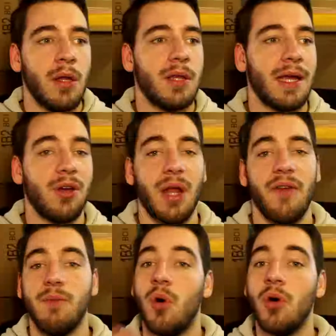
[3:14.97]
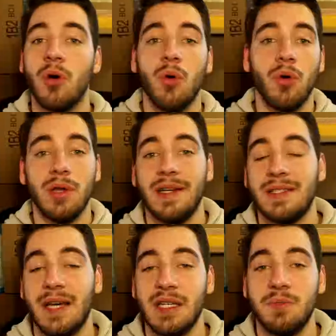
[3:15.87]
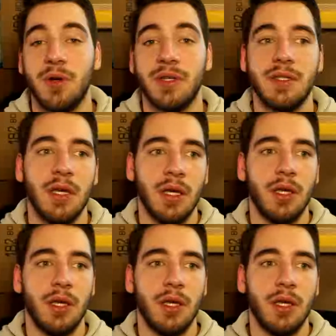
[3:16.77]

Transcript: they could have more or less textbooks.